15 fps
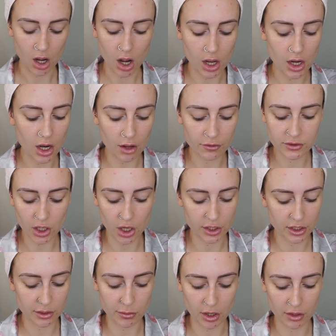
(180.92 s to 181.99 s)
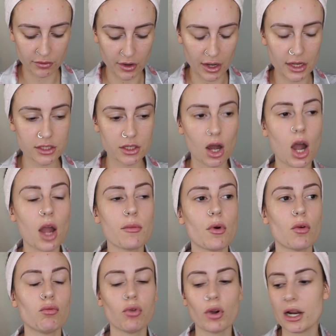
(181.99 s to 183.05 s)
I love toning my face. I'm
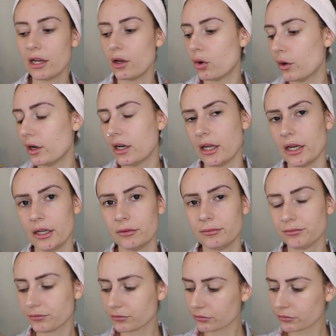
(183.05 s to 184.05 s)
really oily,